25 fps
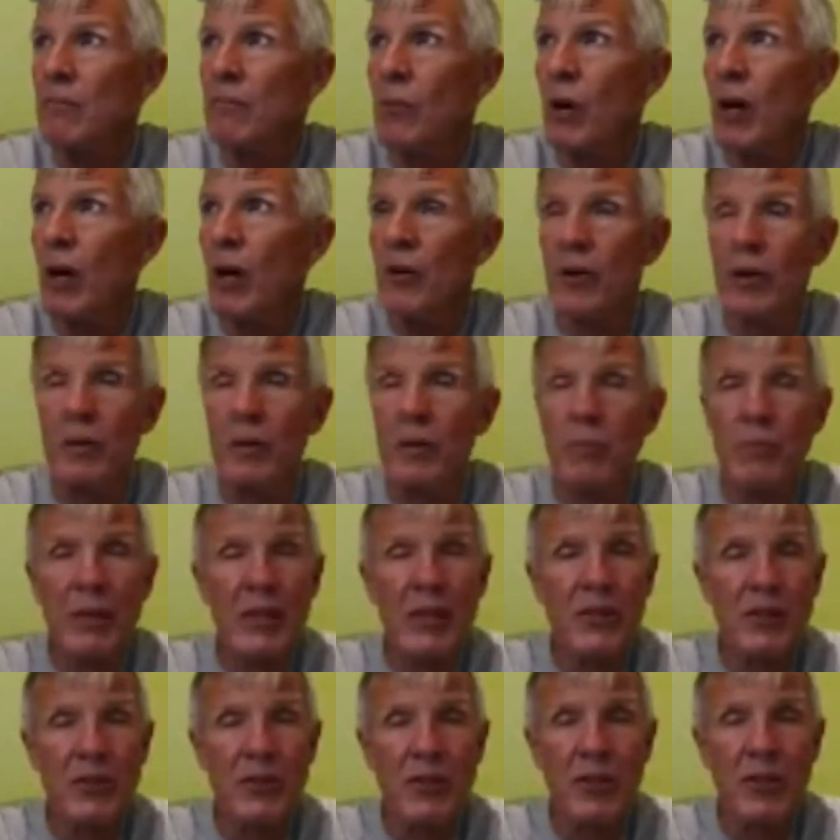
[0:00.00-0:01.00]
whether it
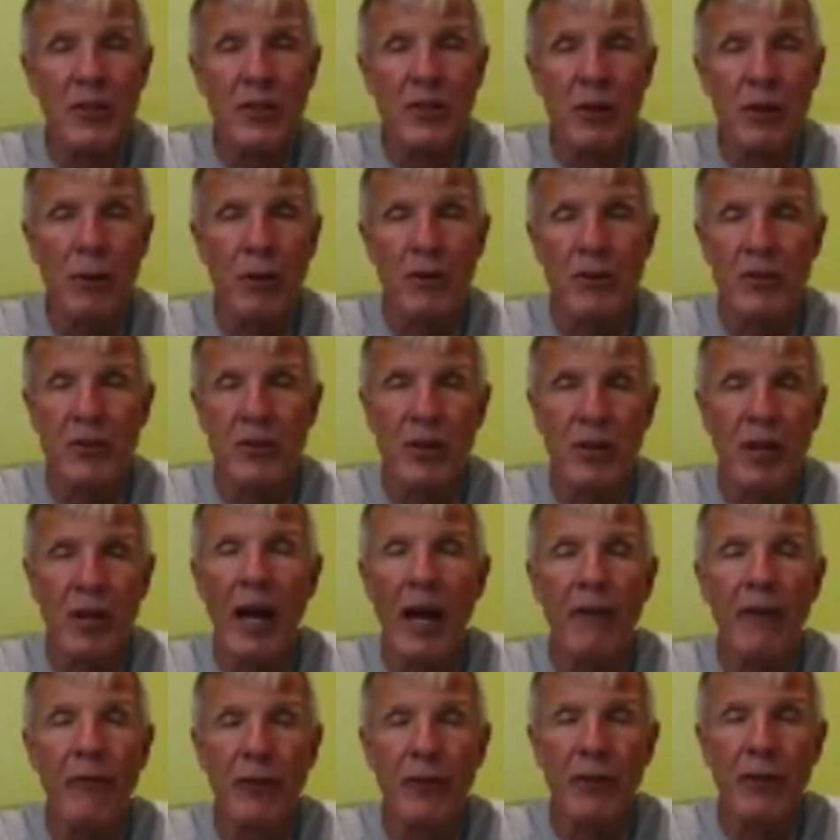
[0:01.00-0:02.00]
be just in your personal
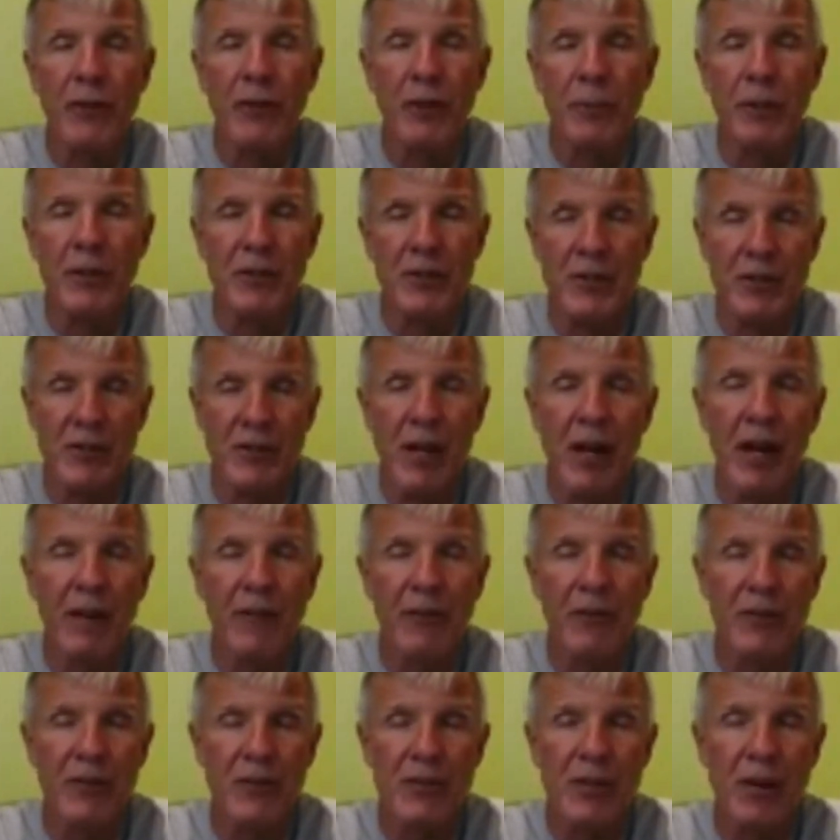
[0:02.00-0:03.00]
life or your business
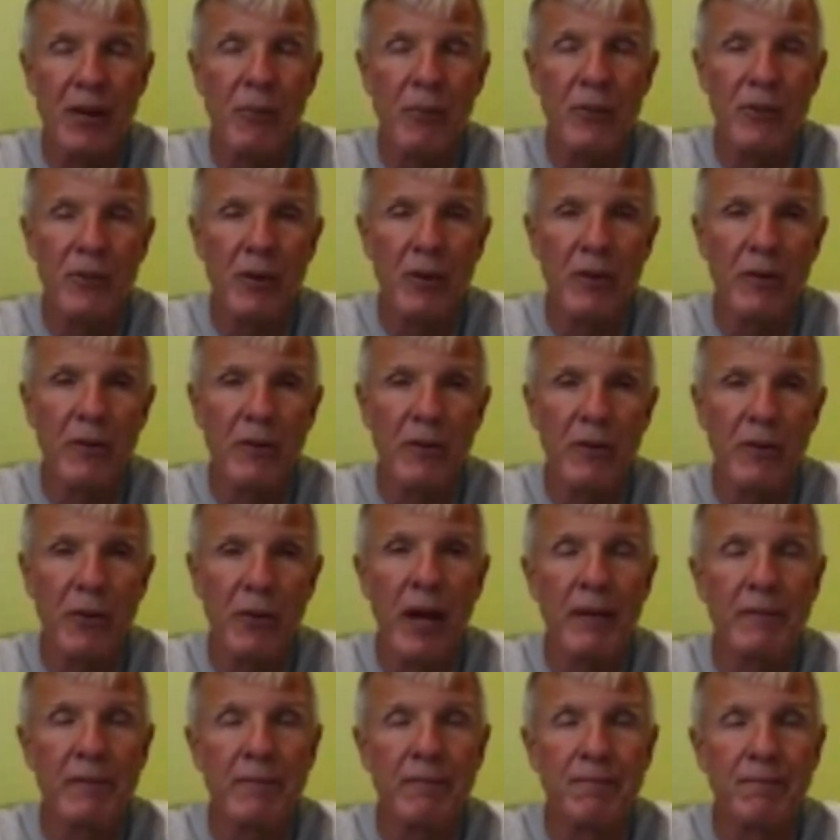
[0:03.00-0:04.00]
life in some sort of a
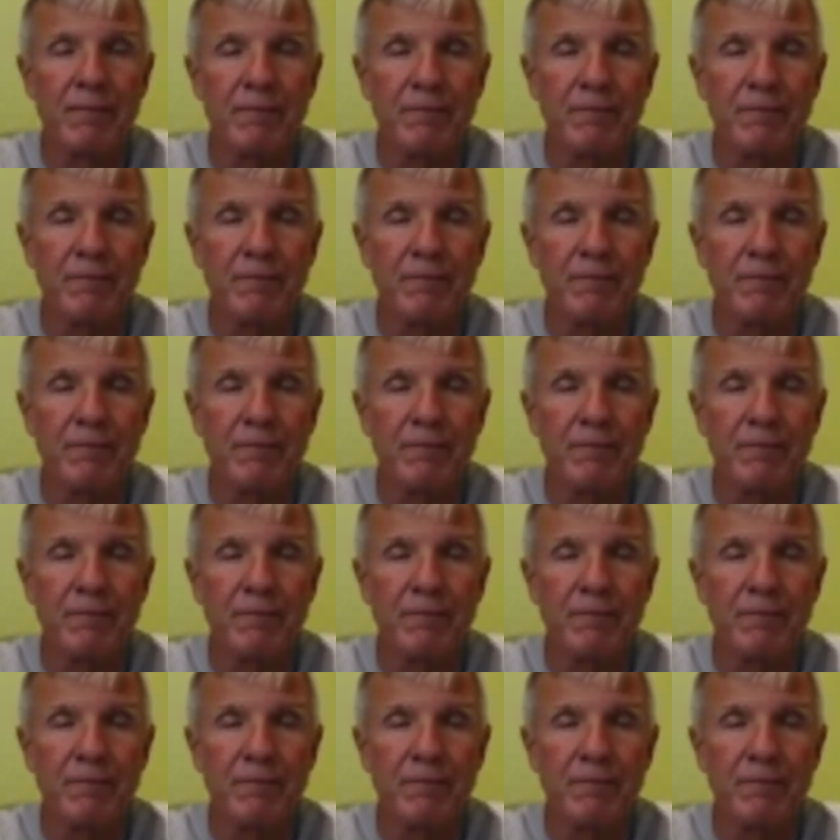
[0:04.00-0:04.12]
way?